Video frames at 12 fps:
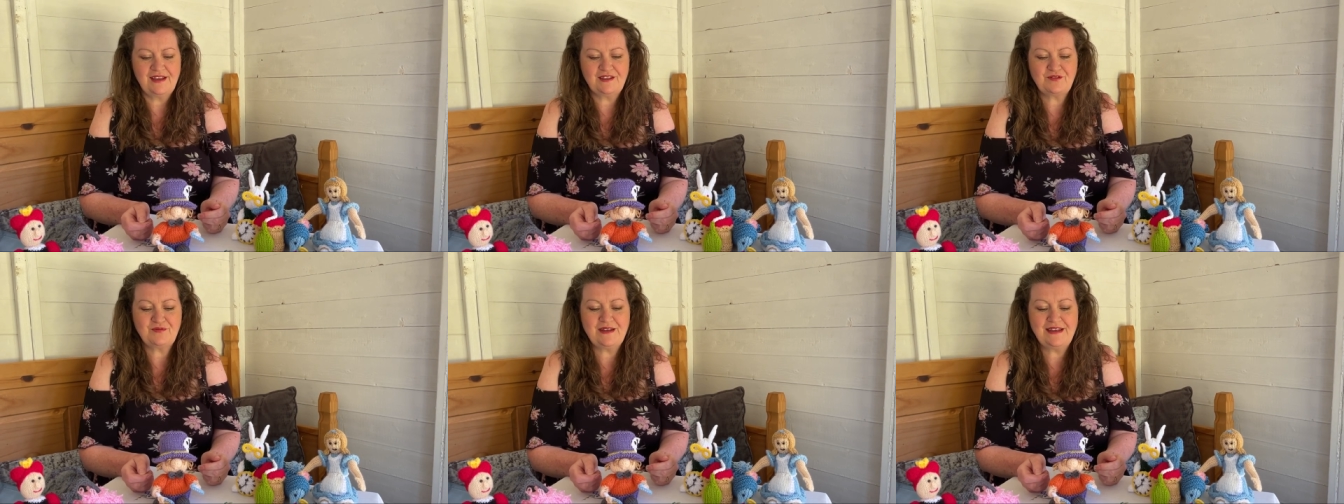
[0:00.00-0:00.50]

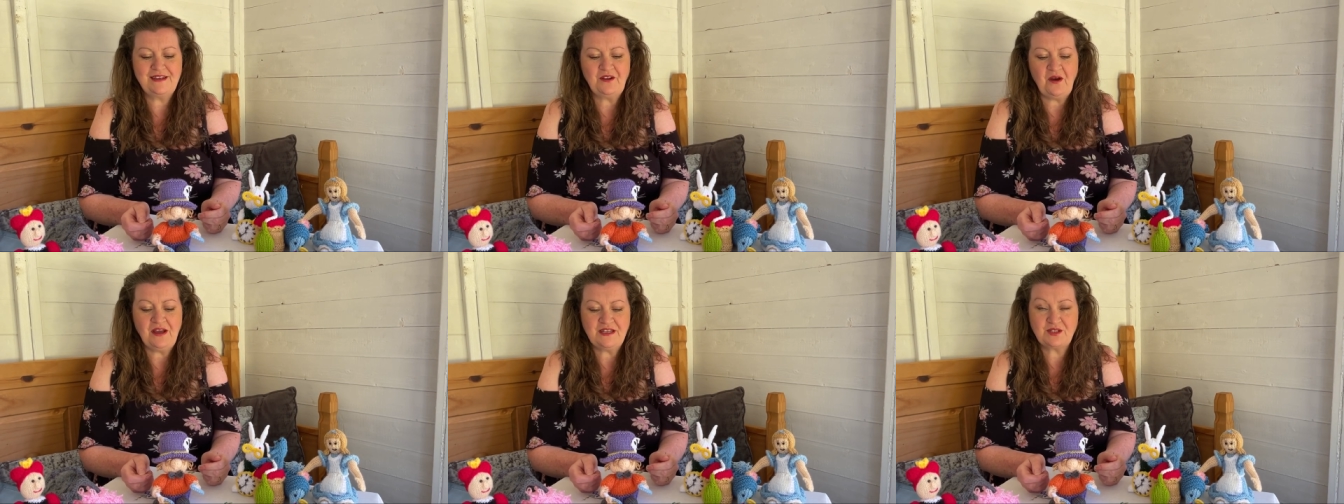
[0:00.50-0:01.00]
it's really
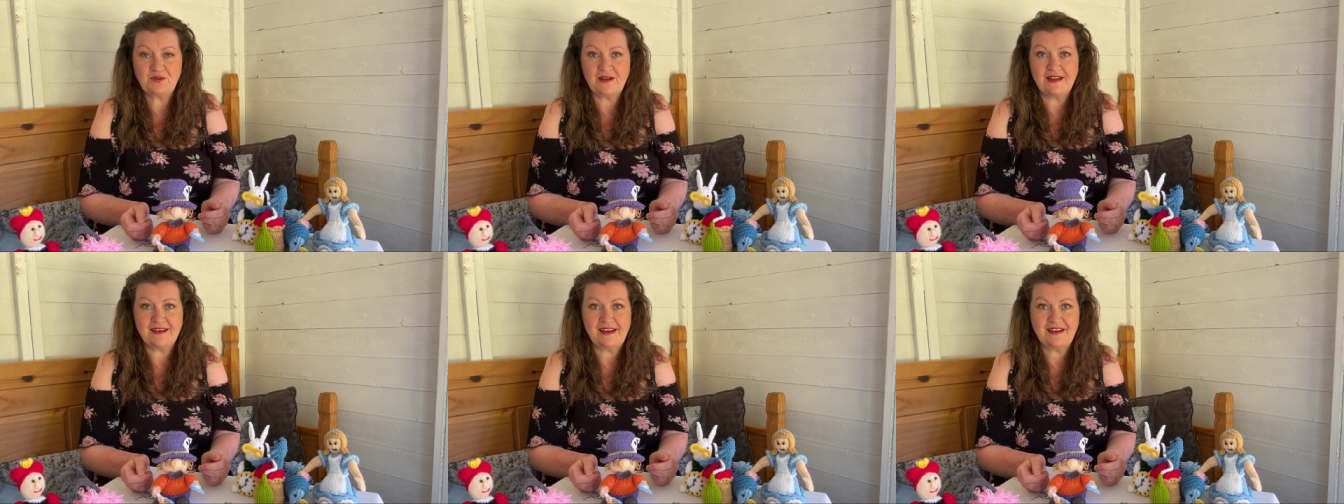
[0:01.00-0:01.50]
nice when
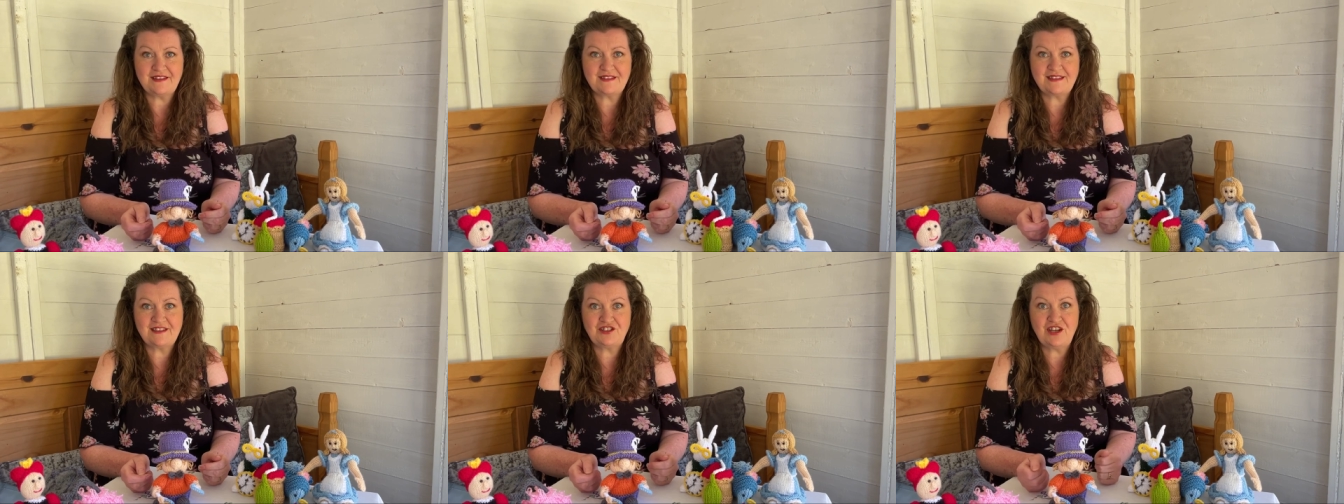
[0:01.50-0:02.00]
I get
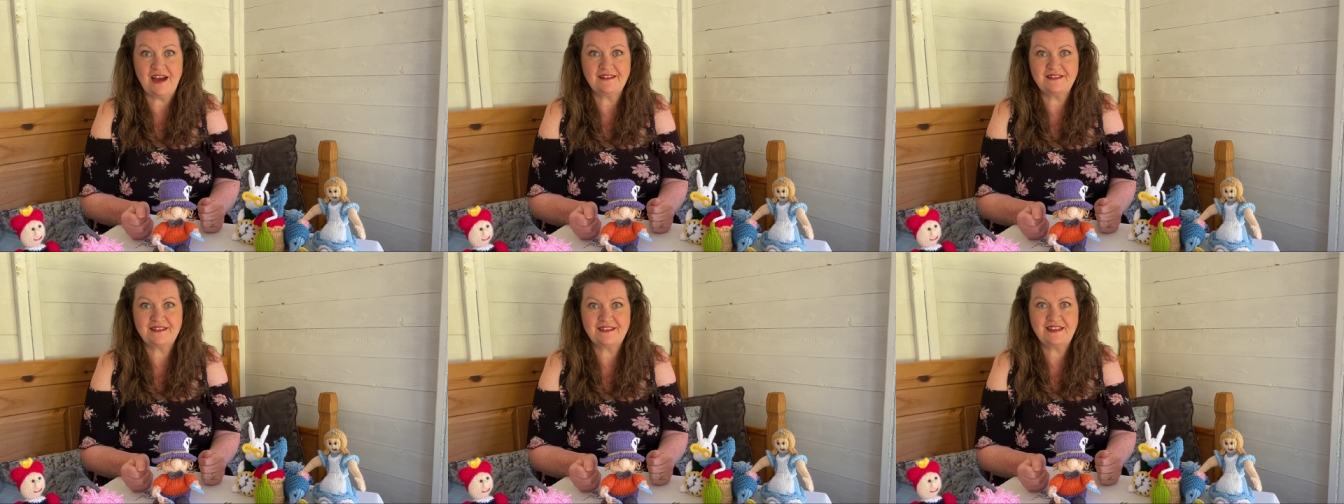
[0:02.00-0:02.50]
the
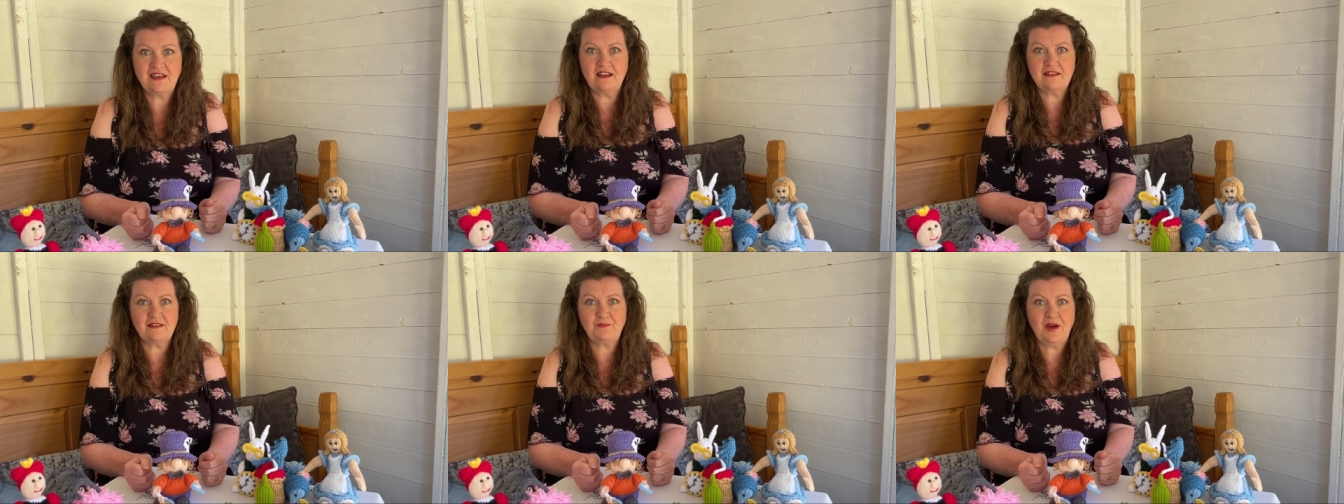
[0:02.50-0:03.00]
chance to
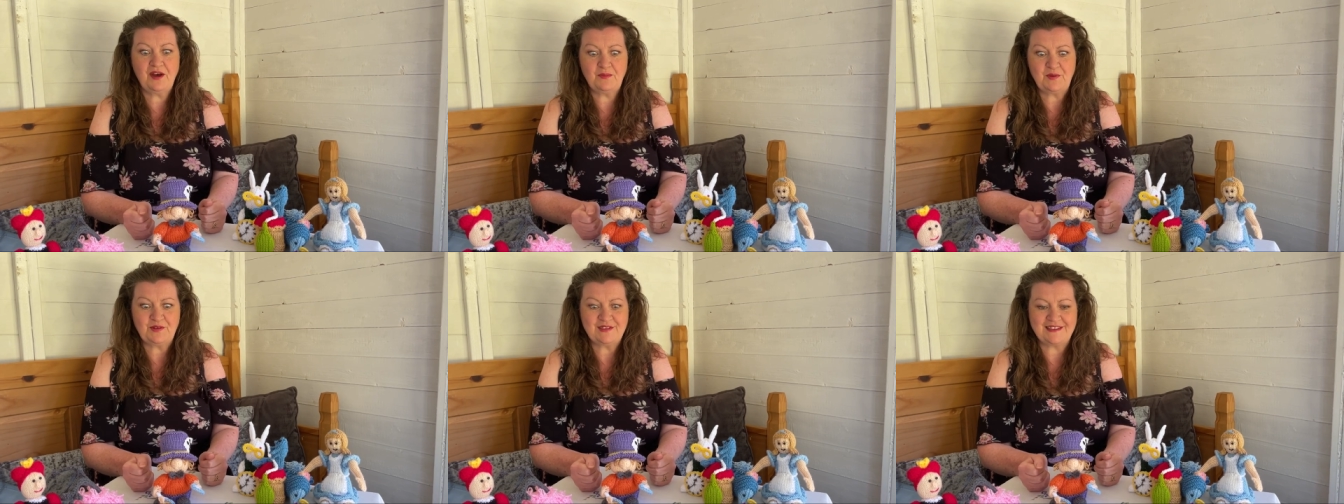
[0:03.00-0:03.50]
get the
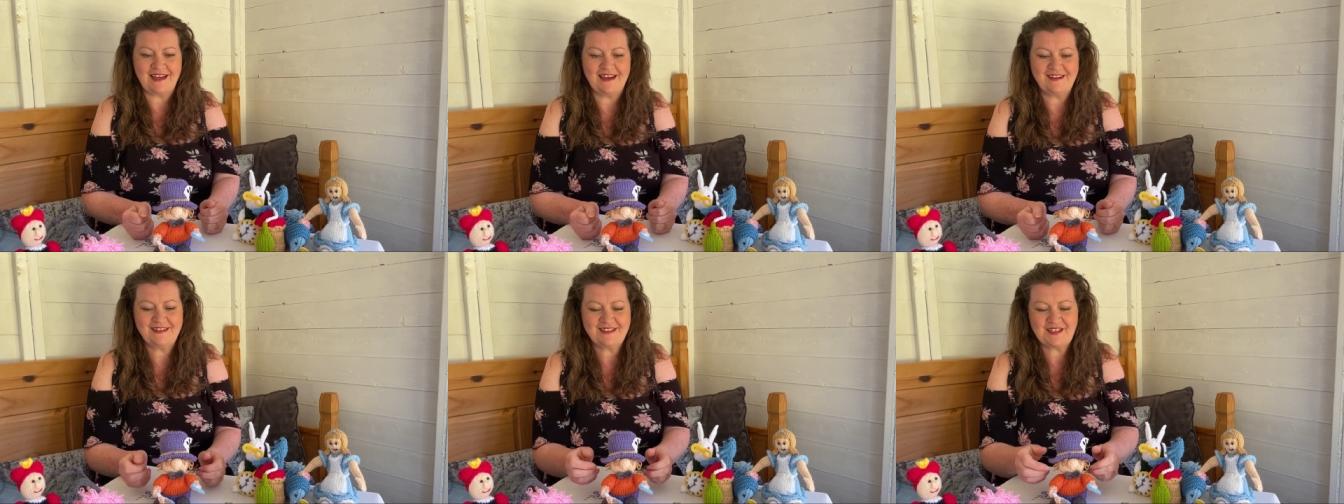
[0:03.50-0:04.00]
purples
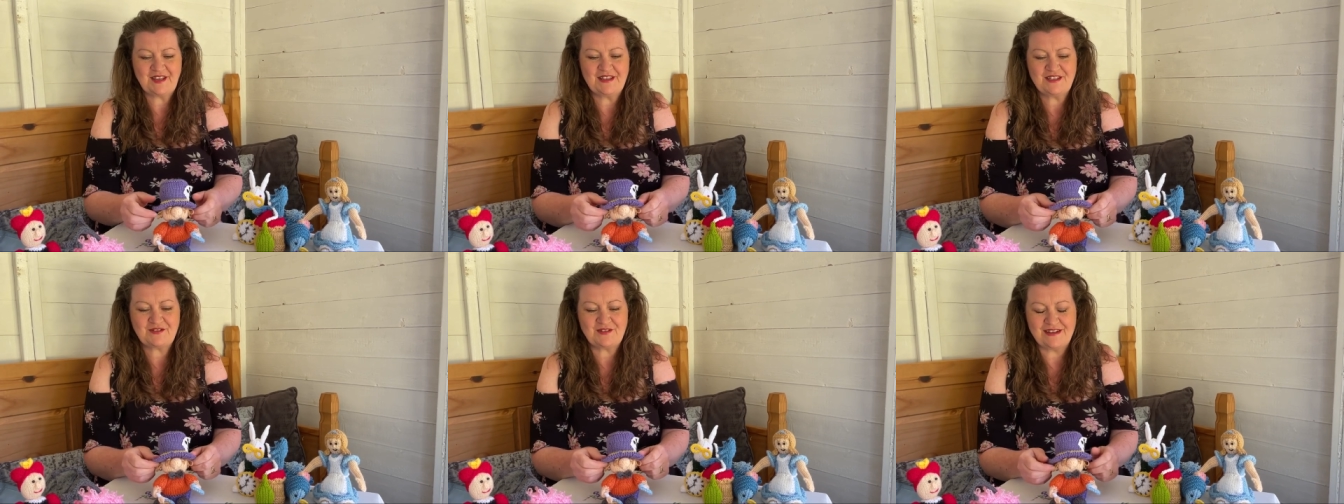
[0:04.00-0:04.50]
out. So
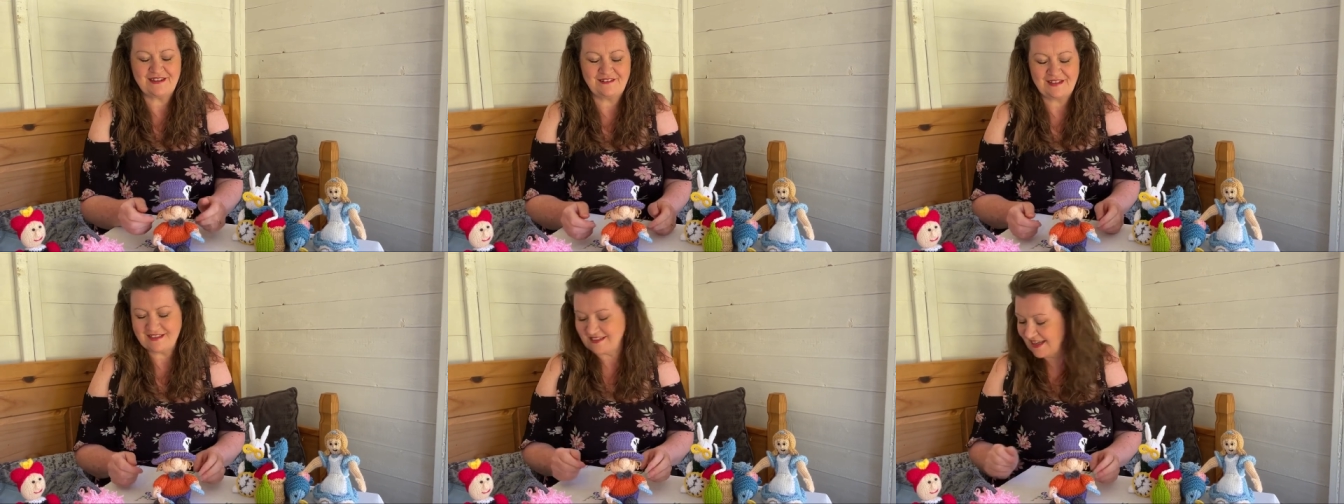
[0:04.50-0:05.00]
that's really
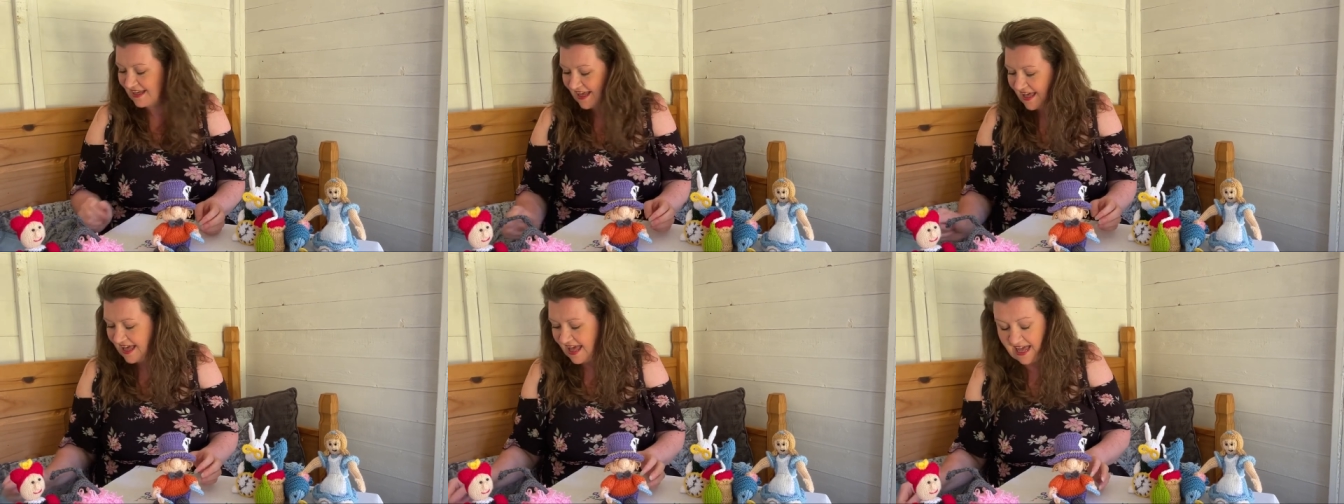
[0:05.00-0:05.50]
nice.
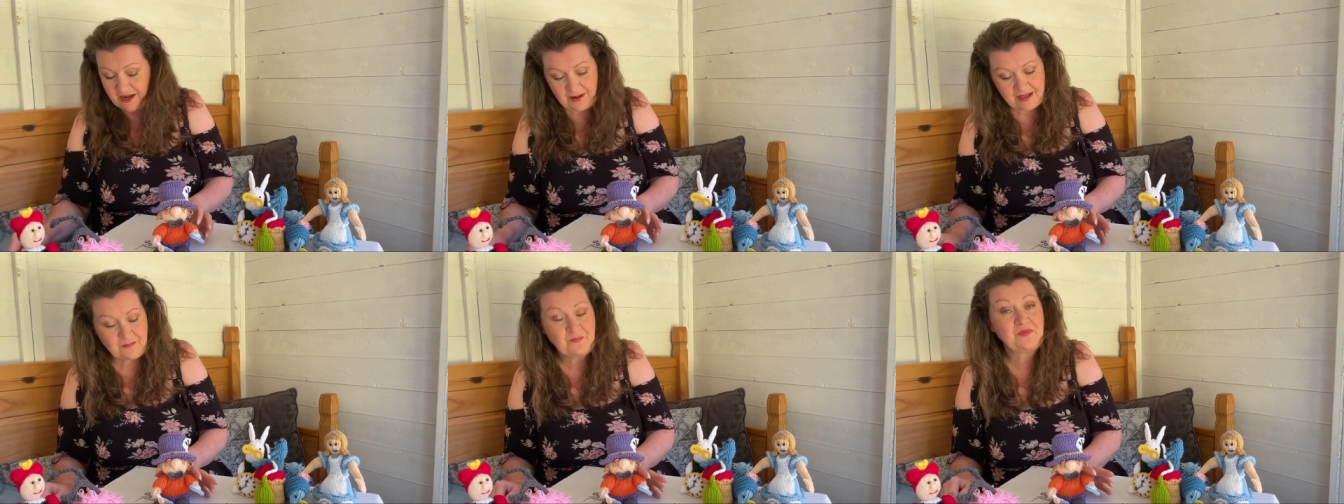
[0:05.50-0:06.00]

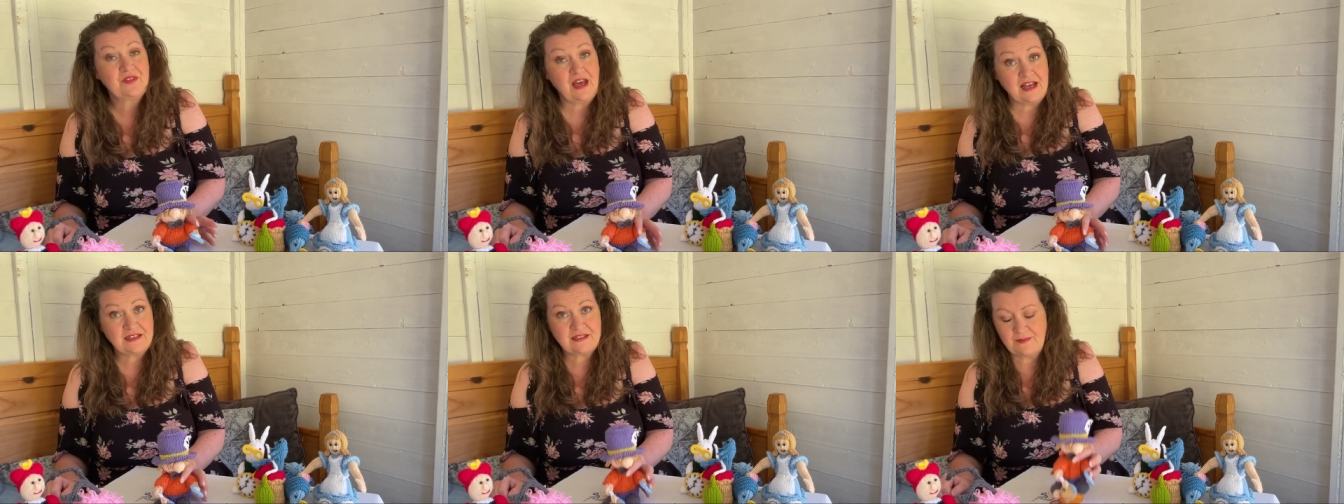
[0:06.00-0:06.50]
Anyway,
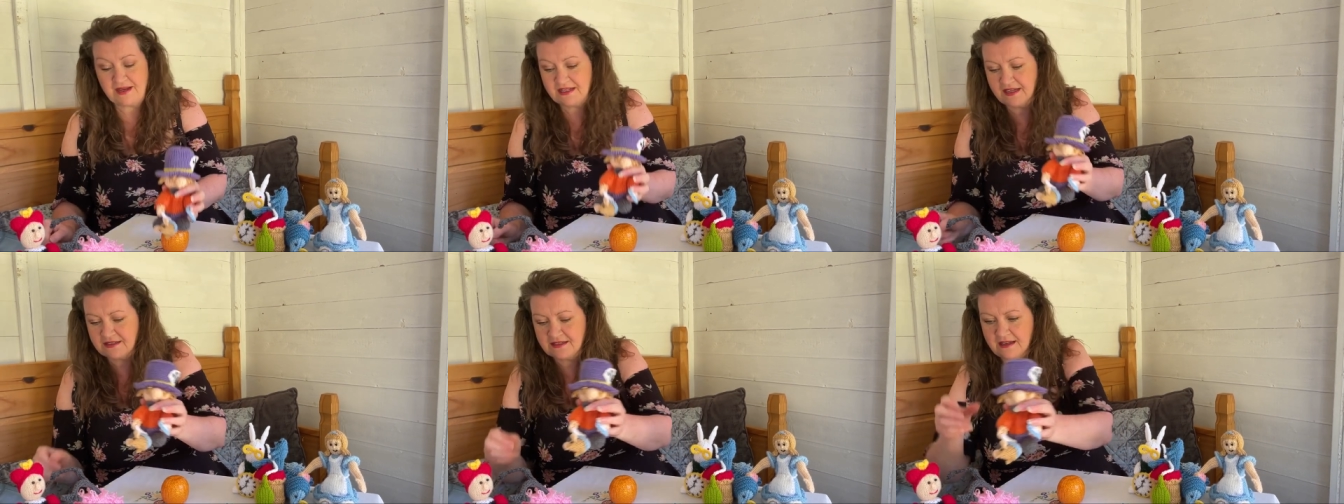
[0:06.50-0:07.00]
that's the Mad
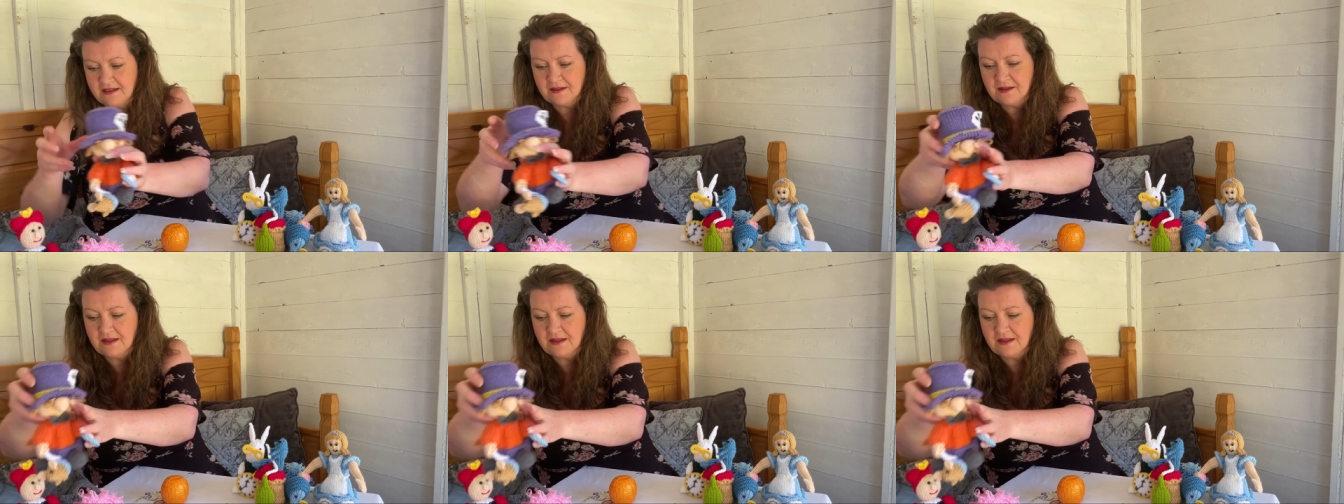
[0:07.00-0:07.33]
Hatter